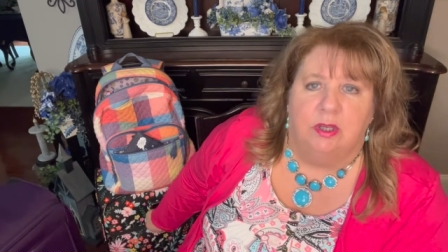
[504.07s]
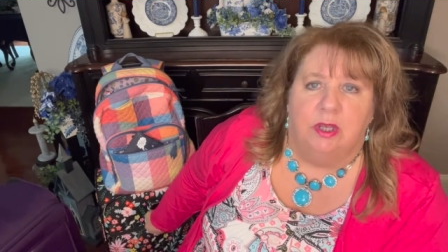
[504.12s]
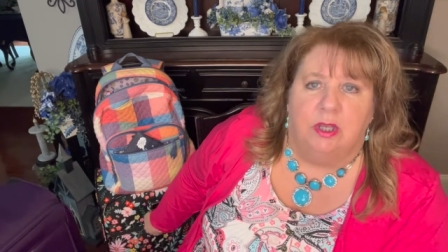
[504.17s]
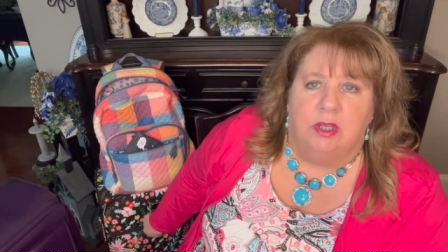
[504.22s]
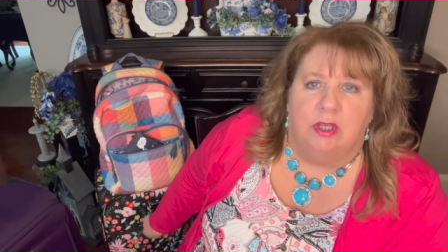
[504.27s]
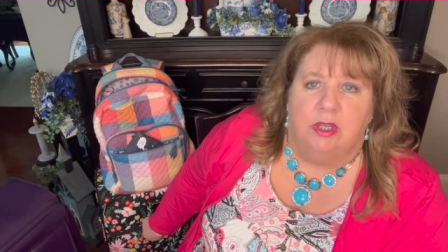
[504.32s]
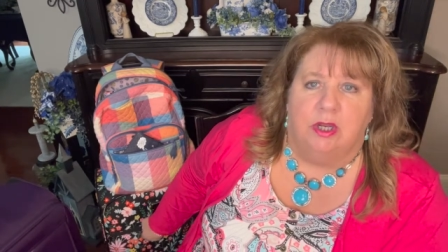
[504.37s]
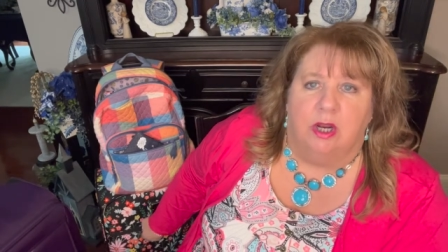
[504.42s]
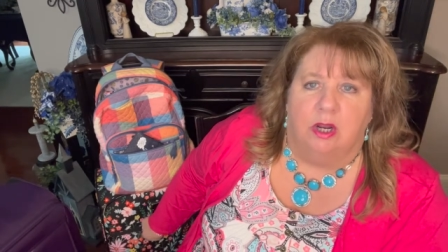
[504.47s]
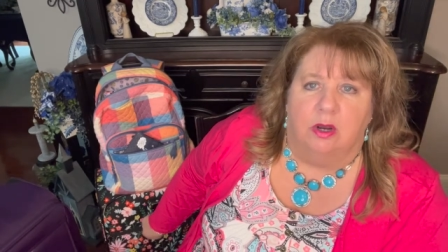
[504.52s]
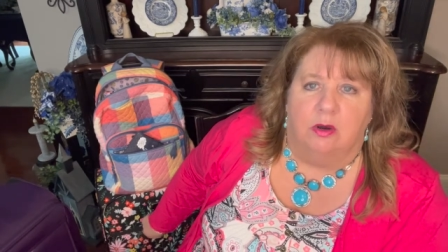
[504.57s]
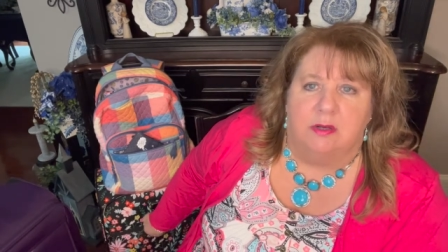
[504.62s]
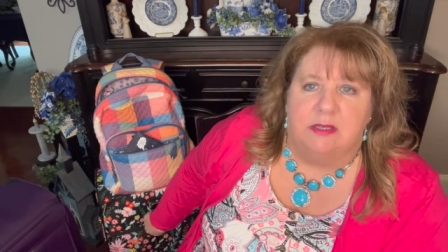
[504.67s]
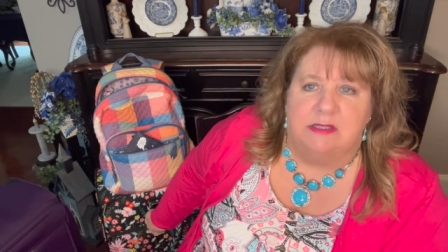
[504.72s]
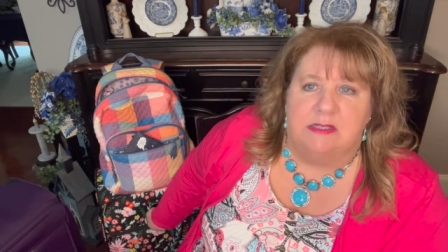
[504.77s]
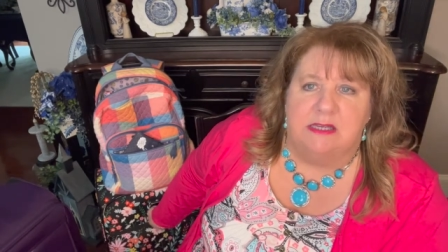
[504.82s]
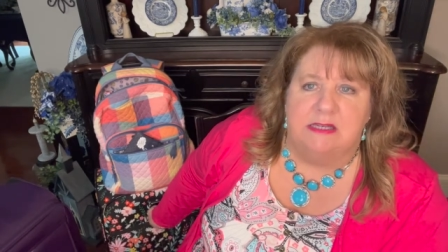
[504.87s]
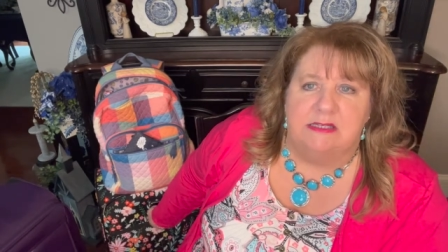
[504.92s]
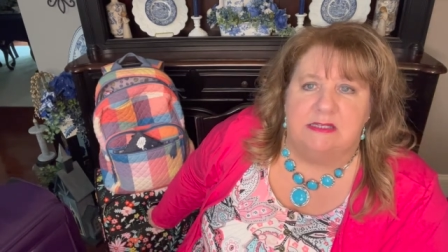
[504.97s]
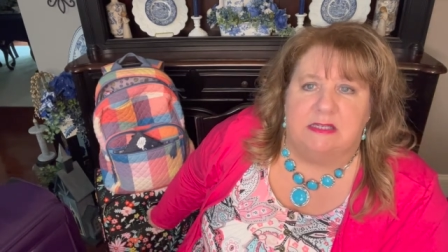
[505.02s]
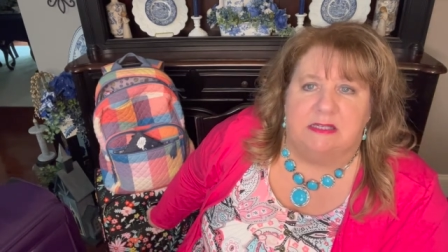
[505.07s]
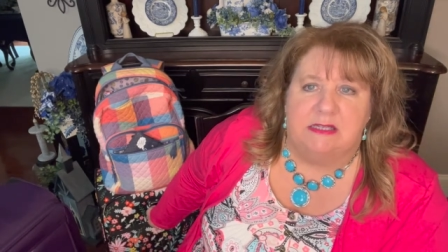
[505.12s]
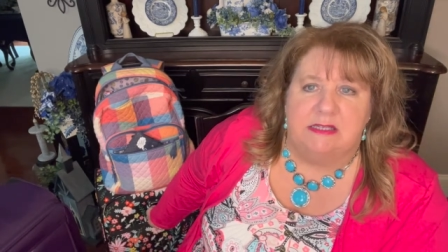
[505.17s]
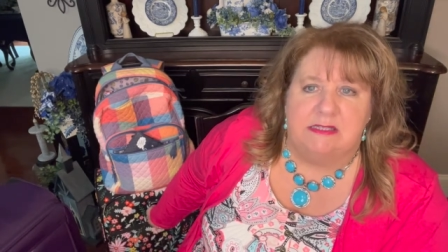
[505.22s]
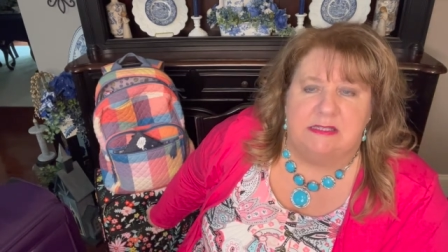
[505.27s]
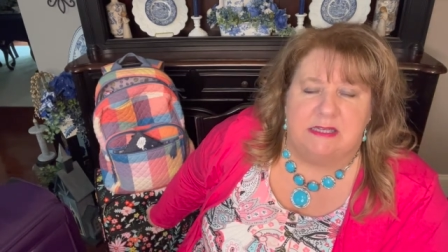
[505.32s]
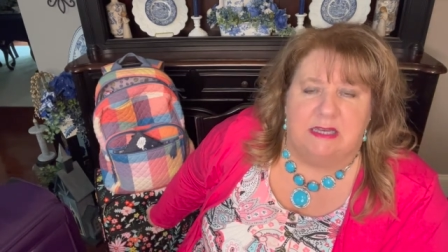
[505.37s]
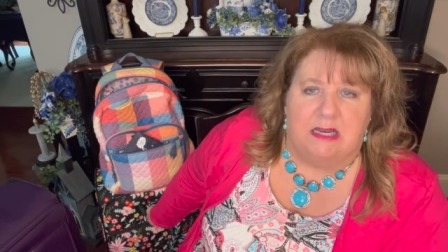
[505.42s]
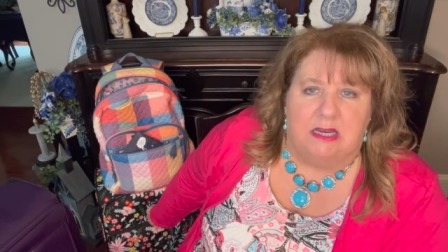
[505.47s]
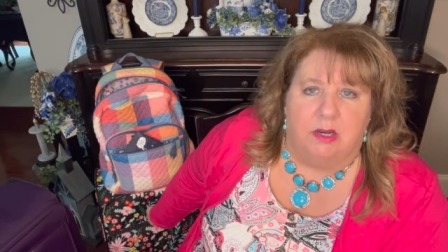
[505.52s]
you know, is easily
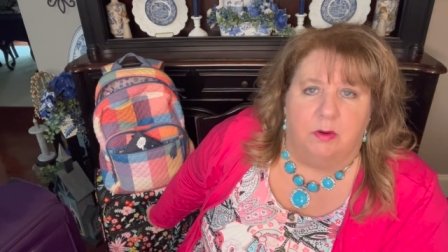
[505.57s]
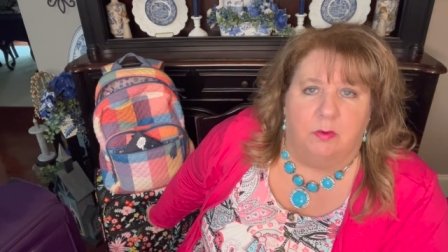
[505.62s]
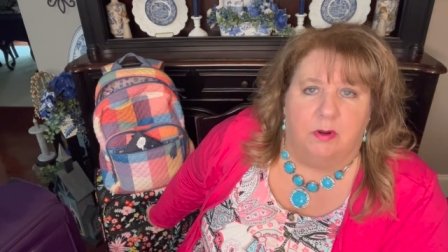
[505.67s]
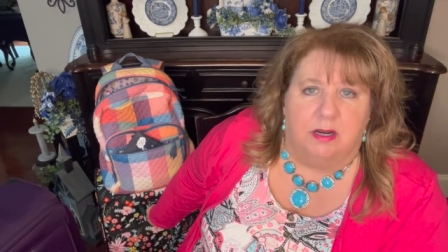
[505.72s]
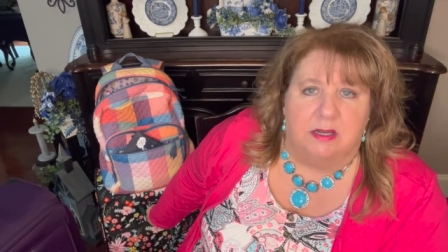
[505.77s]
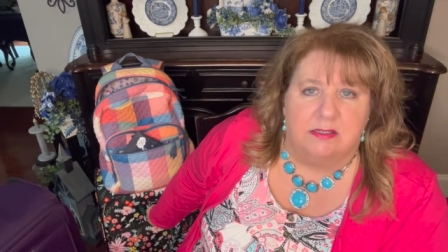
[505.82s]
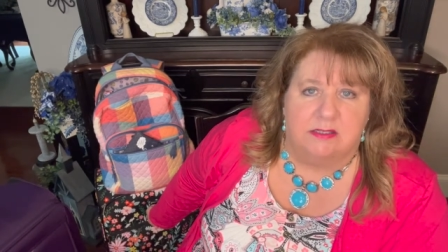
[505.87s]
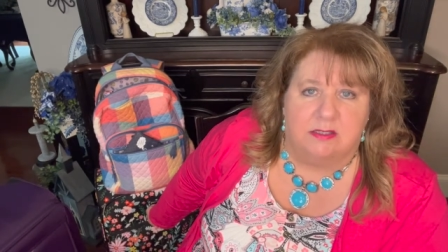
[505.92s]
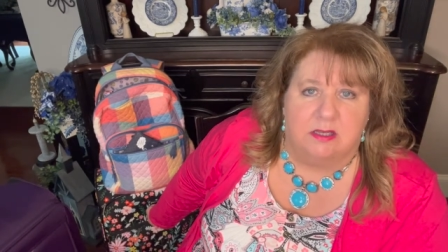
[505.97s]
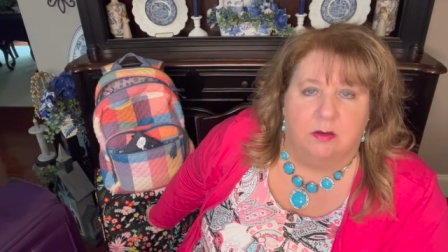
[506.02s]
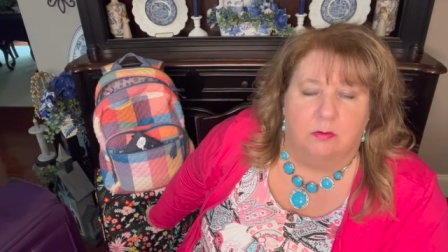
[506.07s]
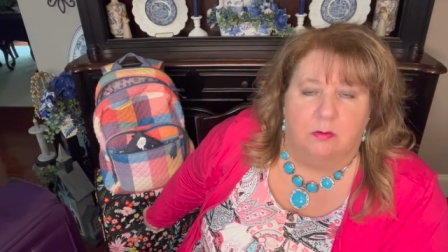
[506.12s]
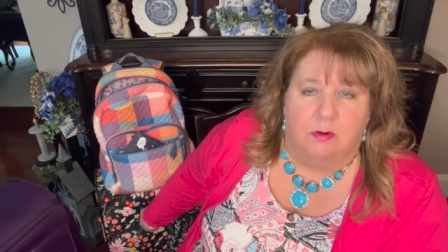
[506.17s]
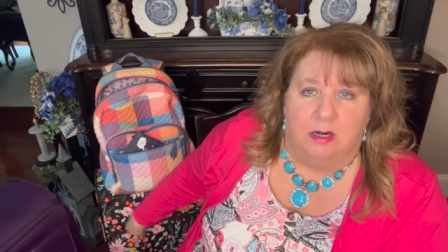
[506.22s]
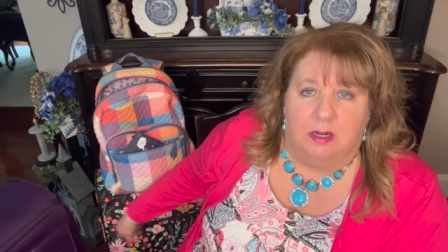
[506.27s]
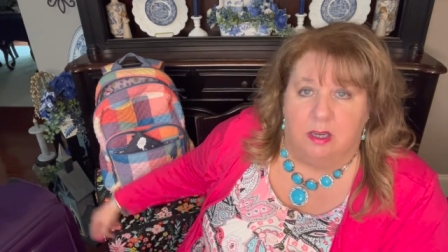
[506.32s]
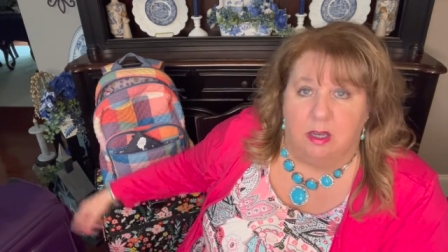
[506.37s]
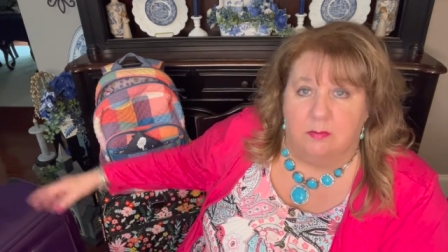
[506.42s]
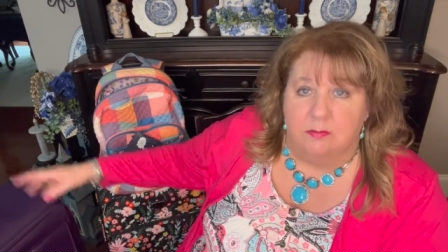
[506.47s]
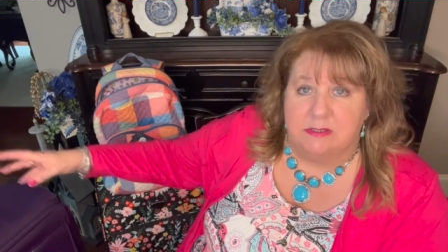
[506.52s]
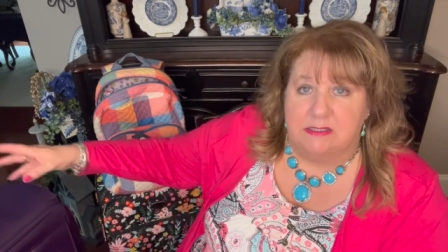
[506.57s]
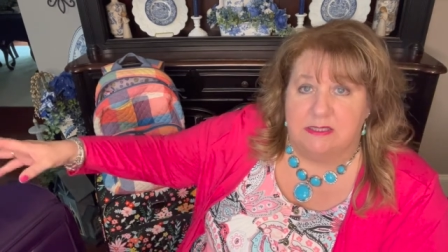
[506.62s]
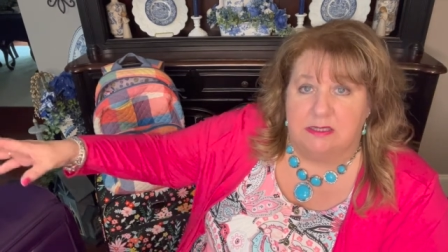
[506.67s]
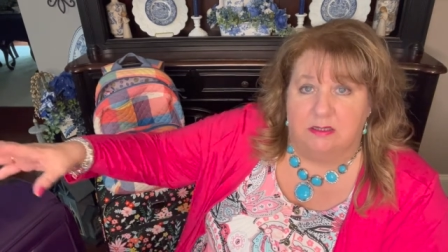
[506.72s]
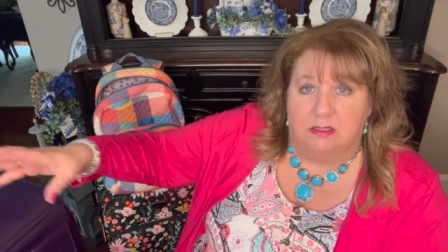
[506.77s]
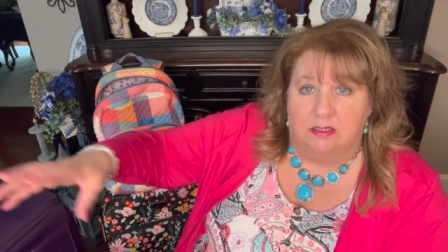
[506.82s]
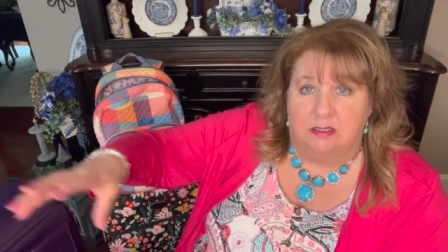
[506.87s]
seen when it's, when it comes,